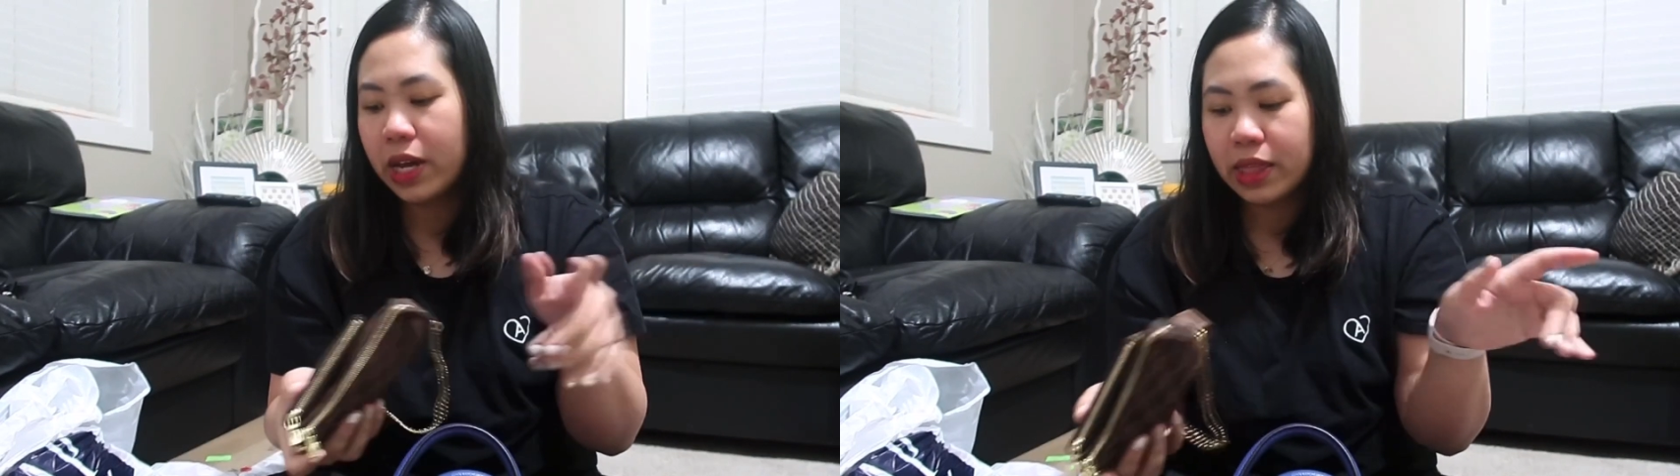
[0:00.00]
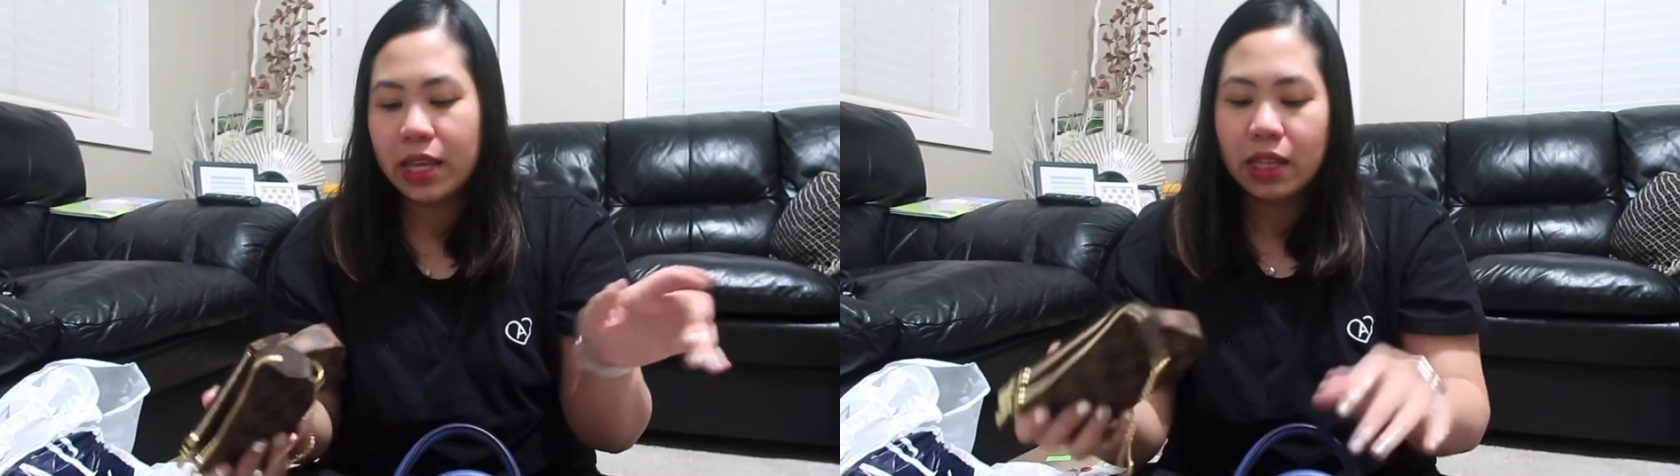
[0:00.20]

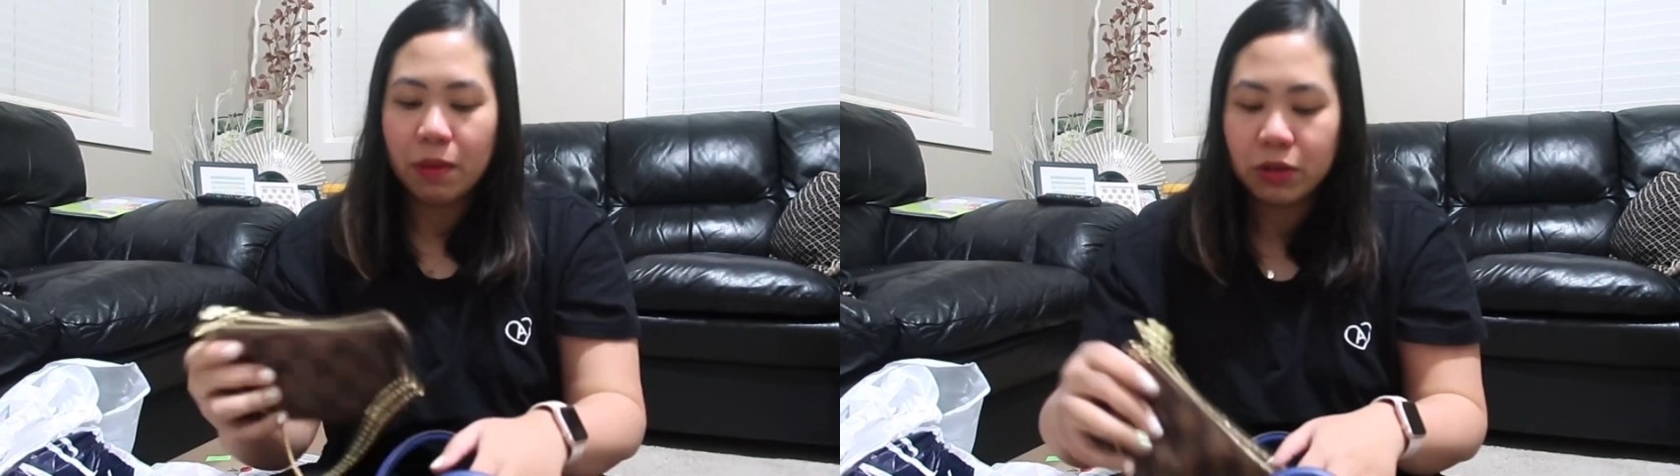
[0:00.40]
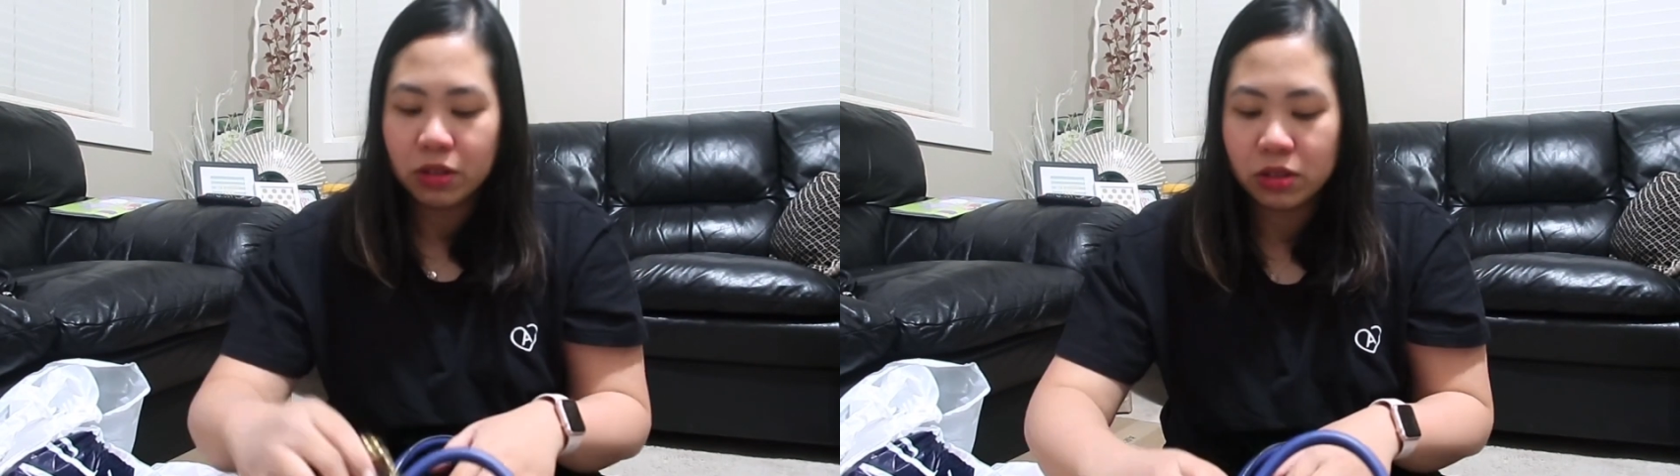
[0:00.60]
and then
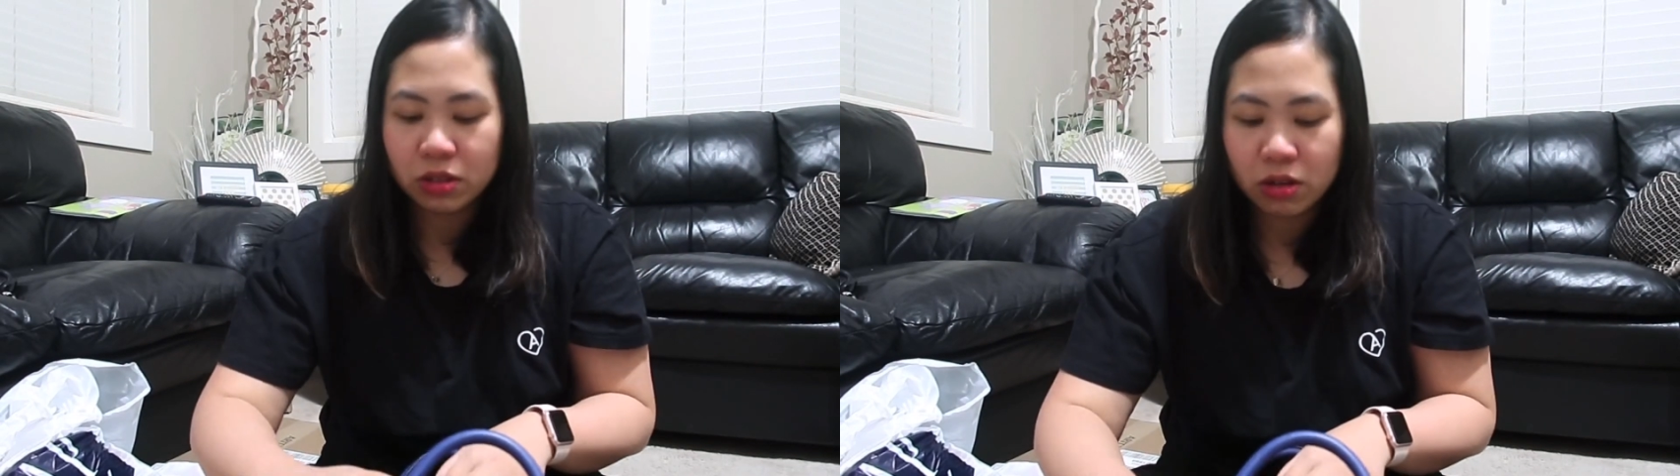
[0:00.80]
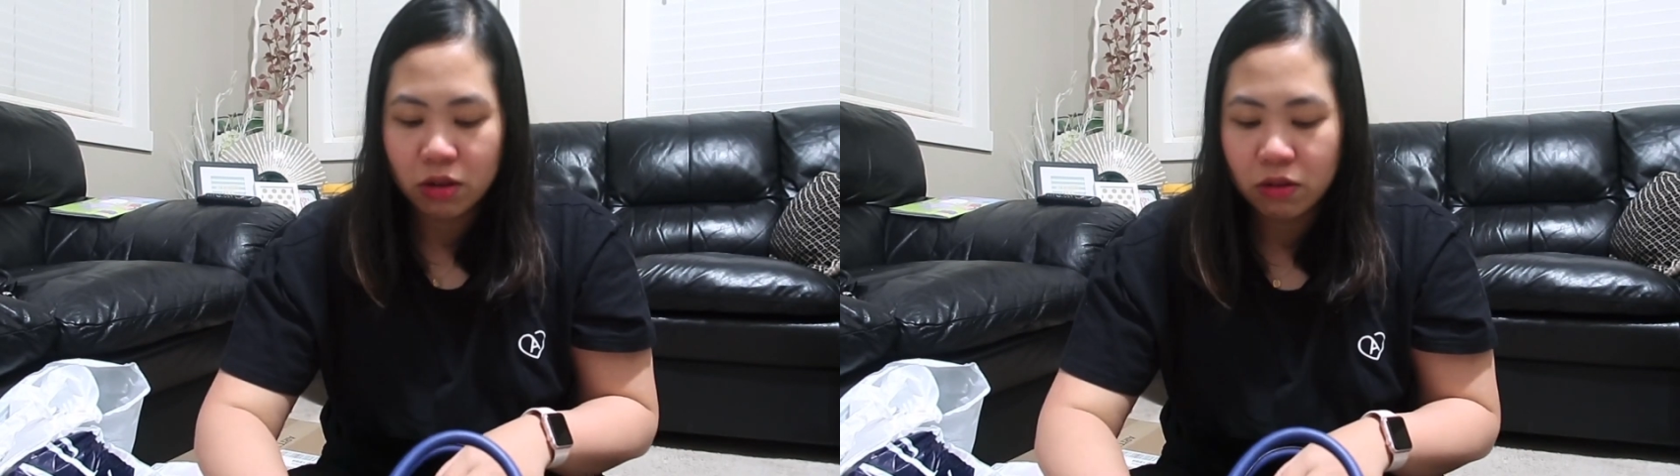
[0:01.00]
I'm good
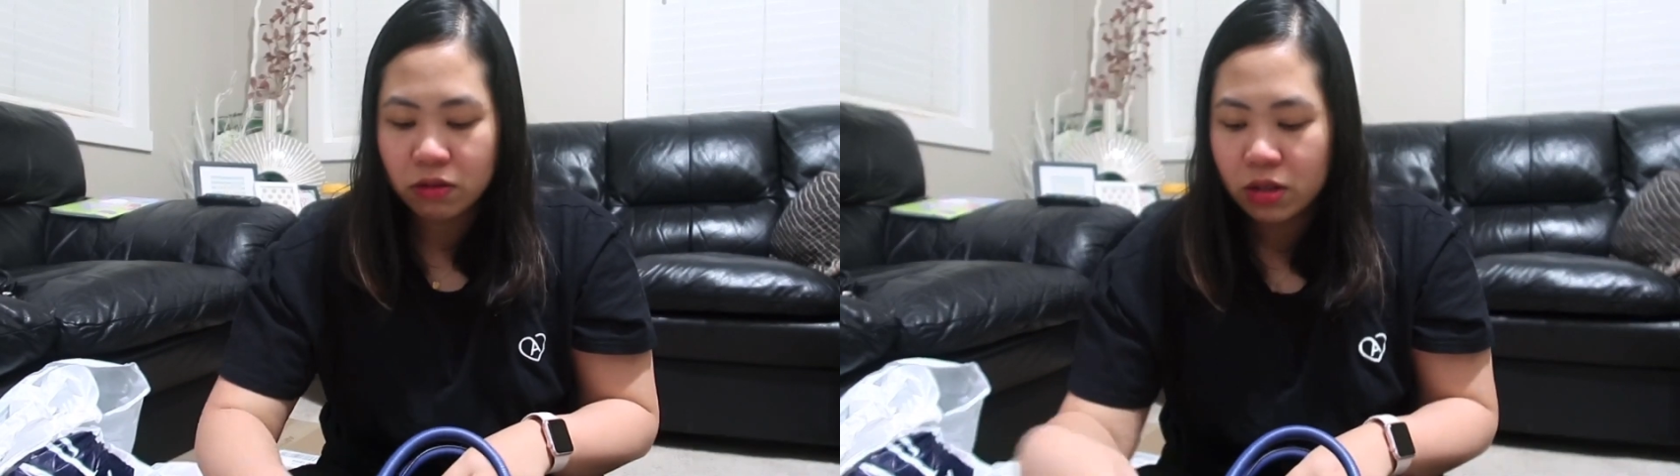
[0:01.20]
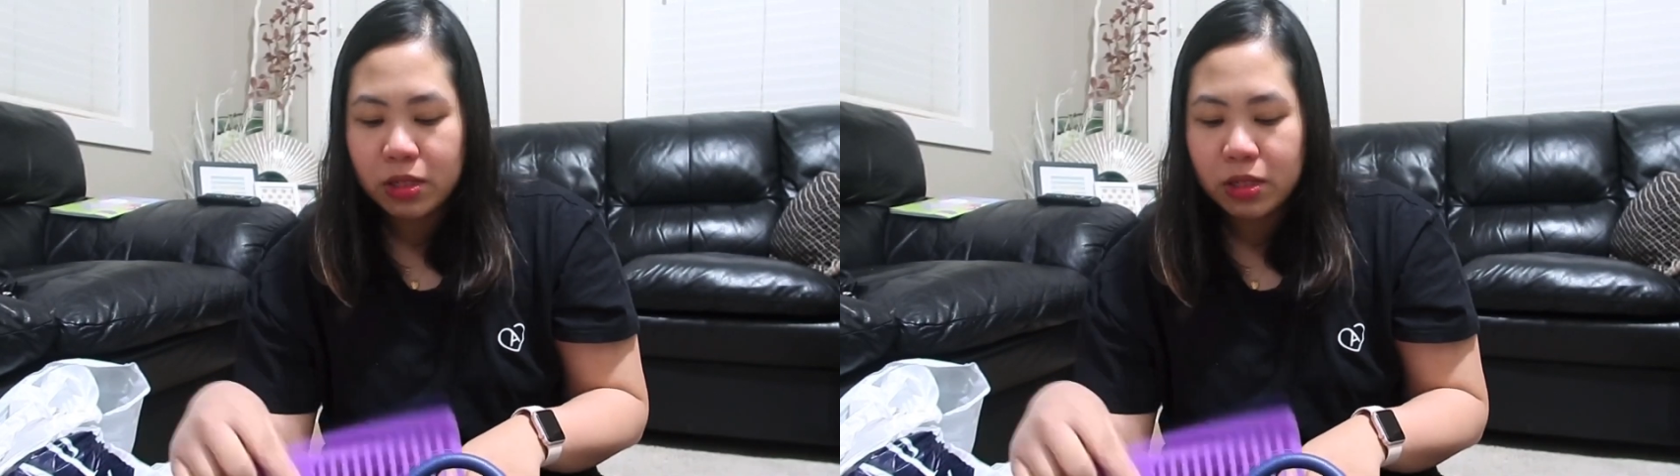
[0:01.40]
to go.